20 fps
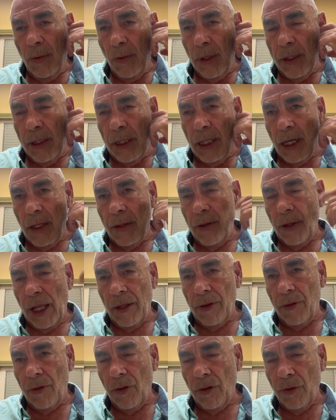with
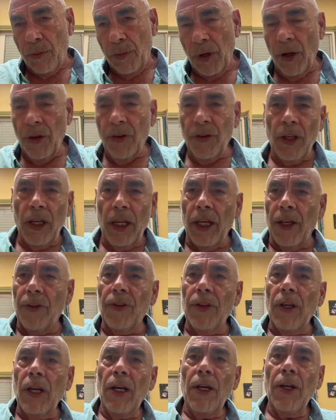those books that he
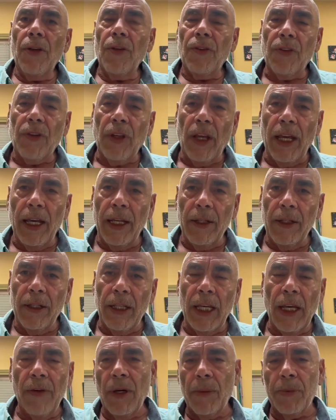has, saying
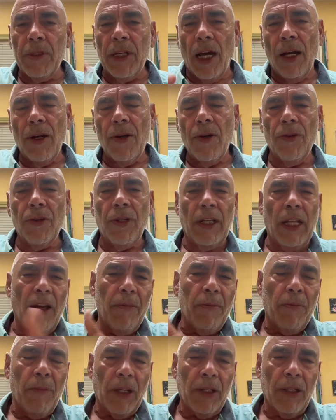give up tacos and
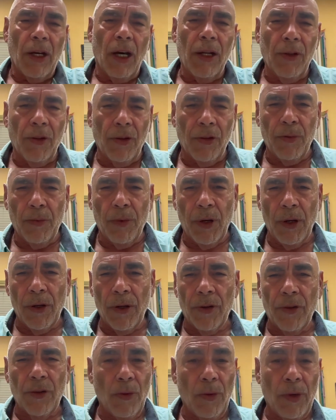have McDonald's
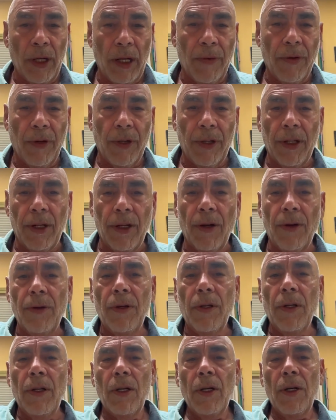burgers or whatever,
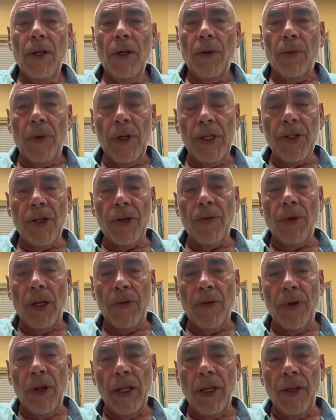Richard
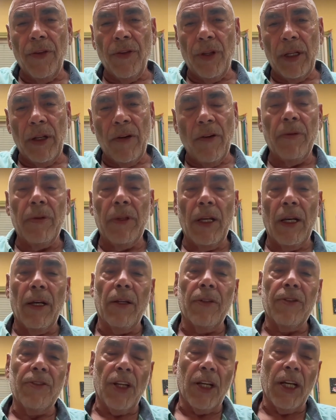Rodriguez and
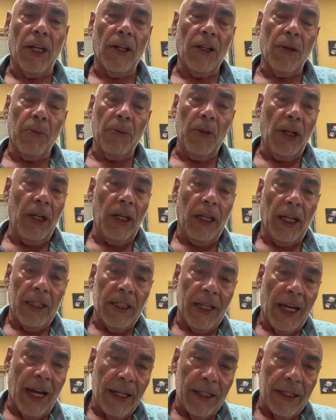the Chicano community
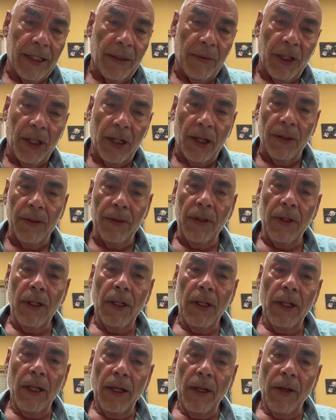attacked him,
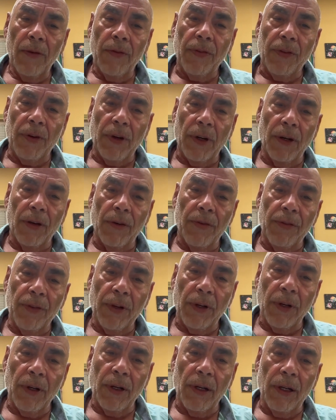for
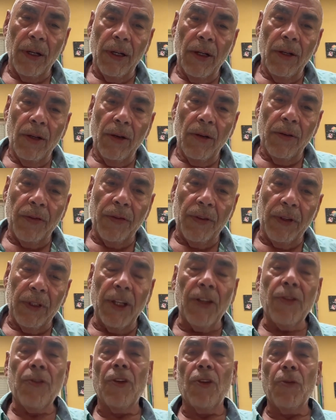
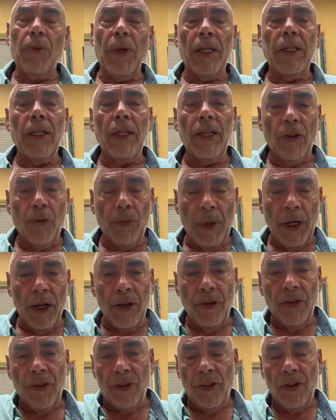disrespecting his
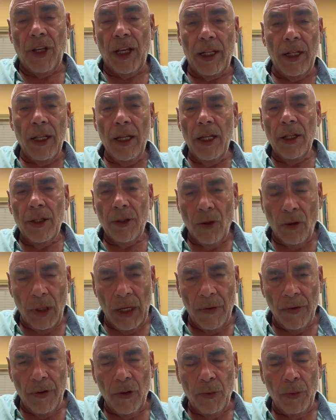parents and saying don't
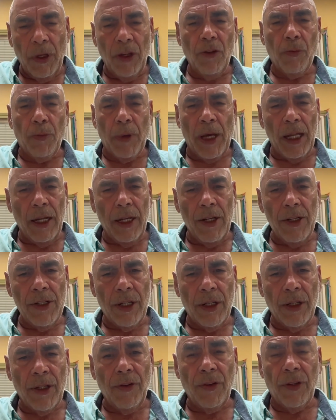ever speak Spanish
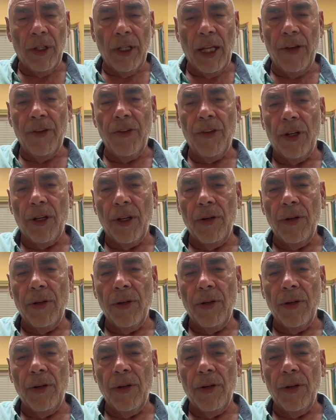and this and that,